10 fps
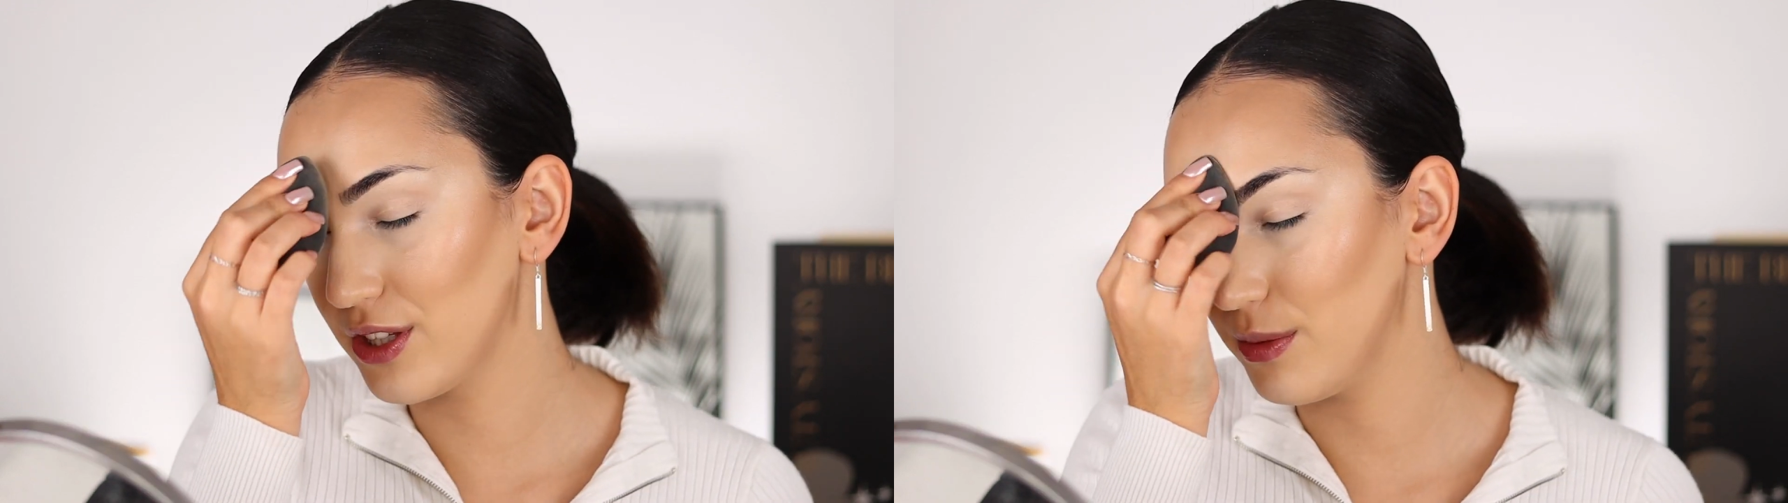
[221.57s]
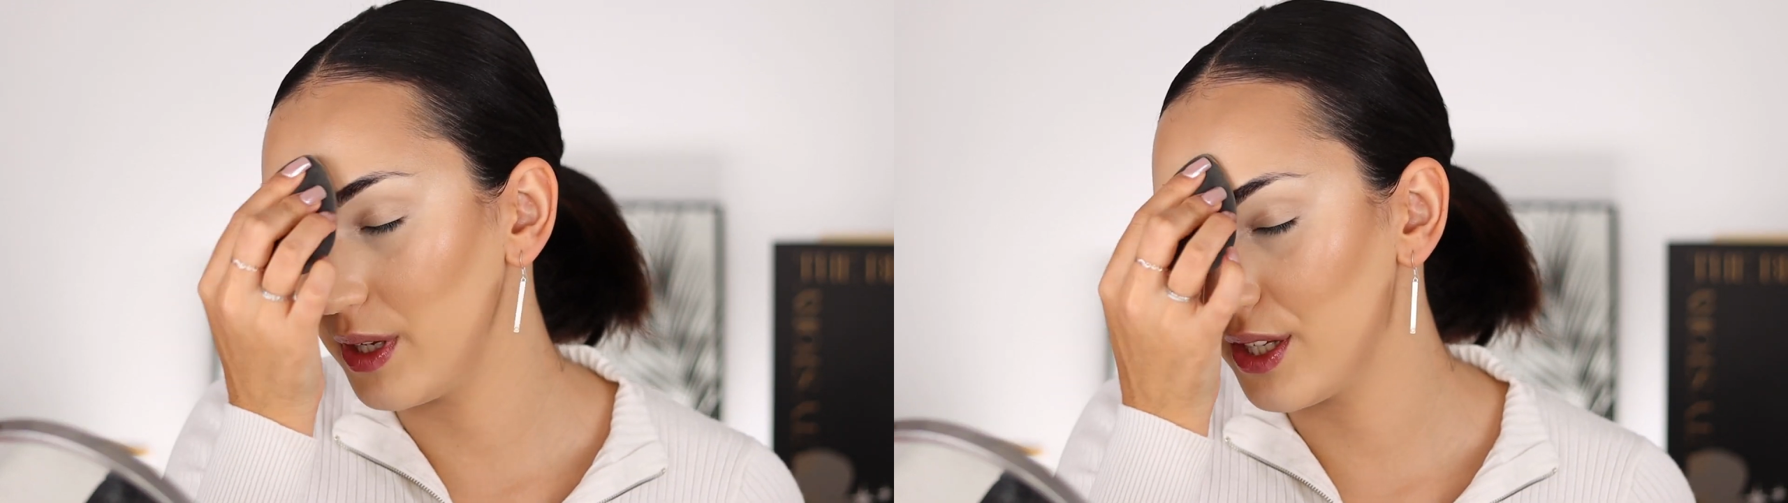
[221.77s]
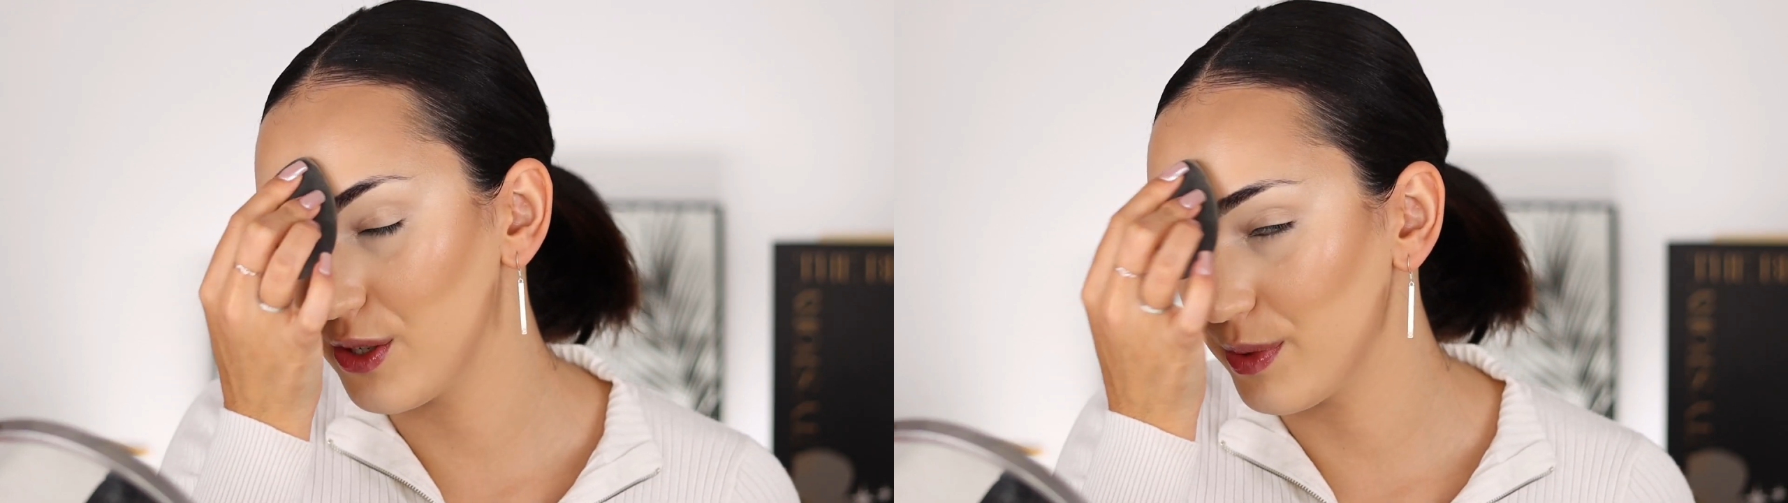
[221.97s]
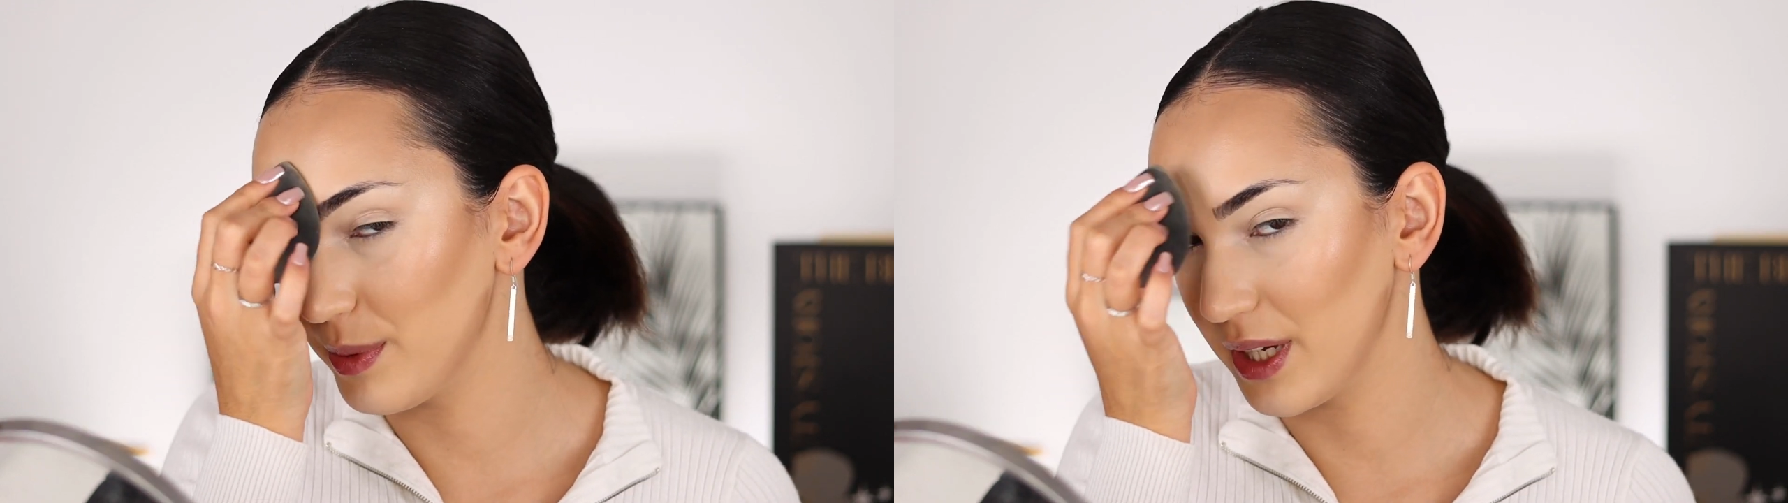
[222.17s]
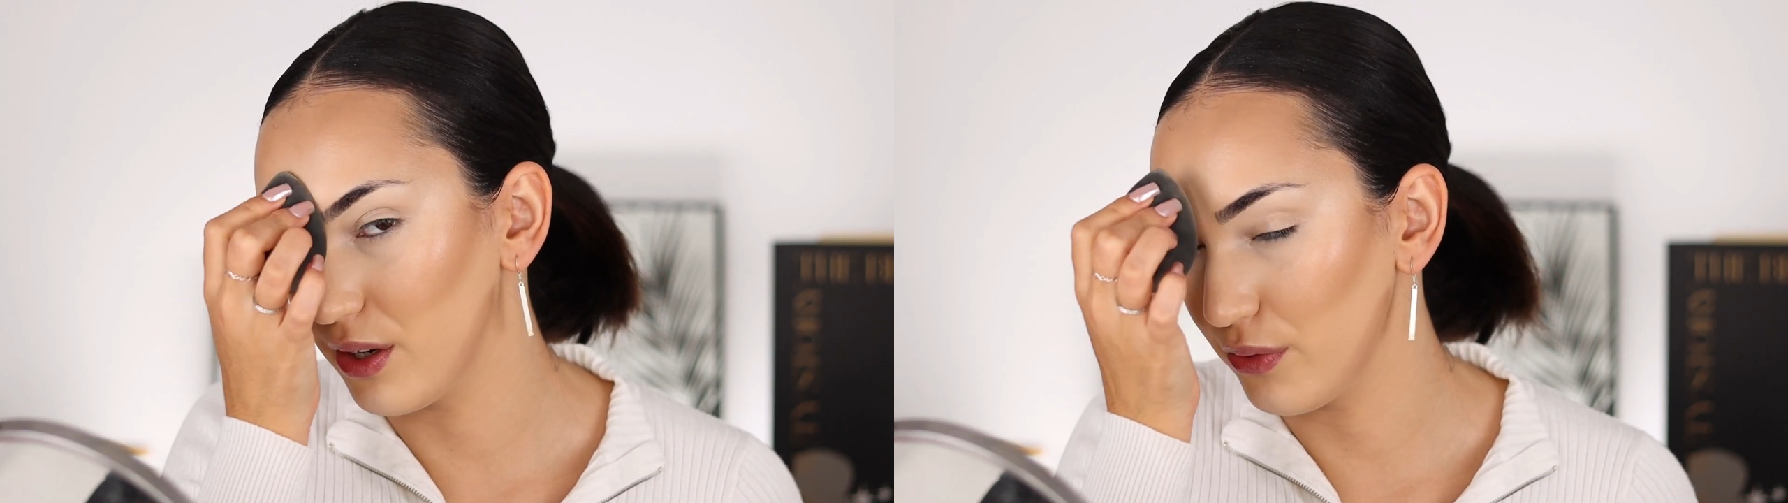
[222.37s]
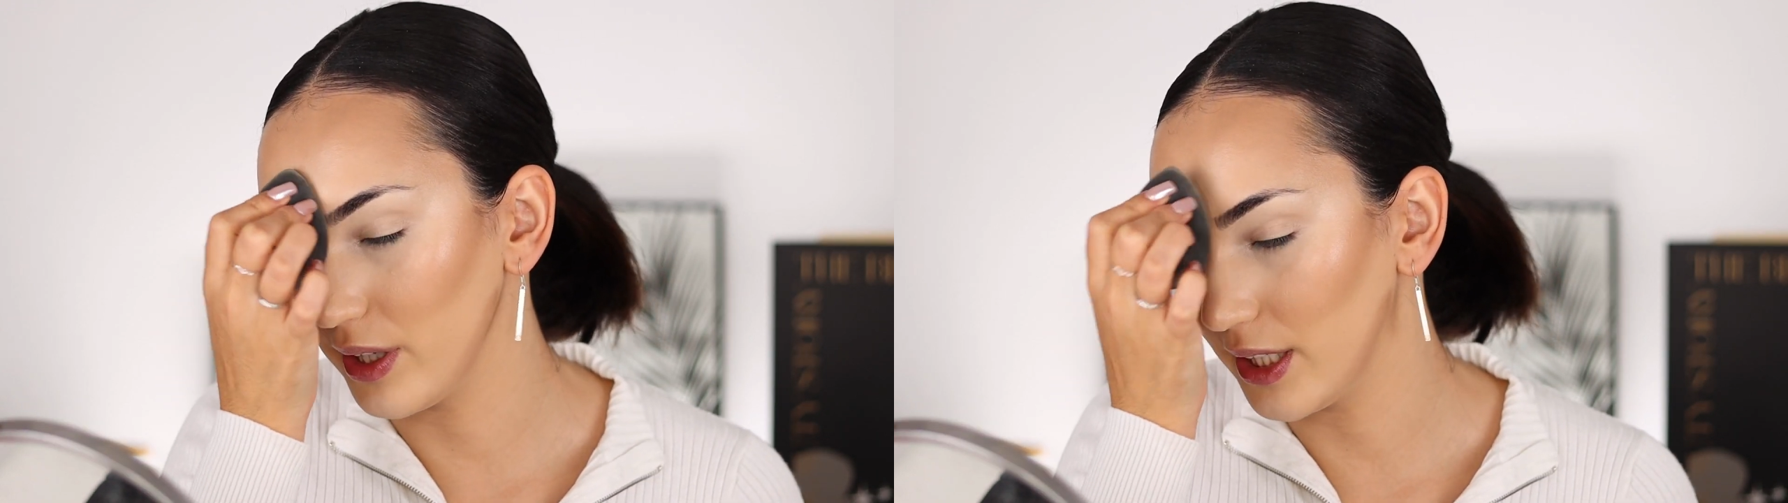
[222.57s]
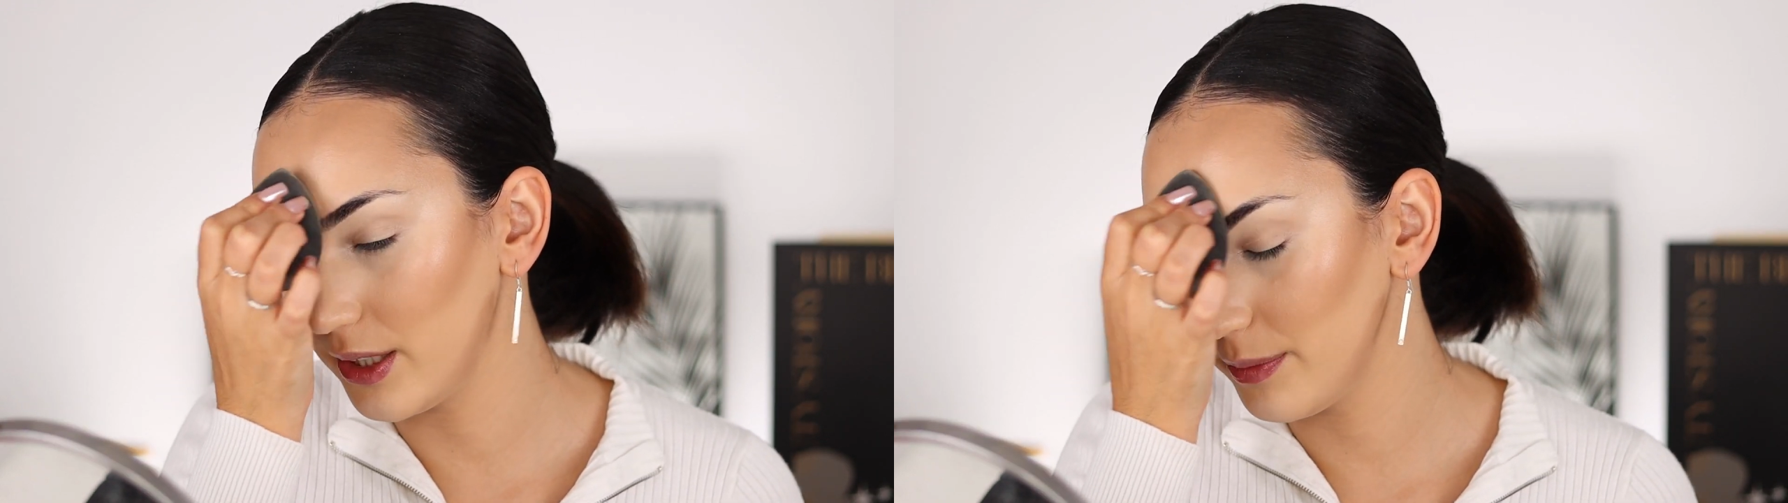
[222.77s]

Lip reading: to be super beginner friendly,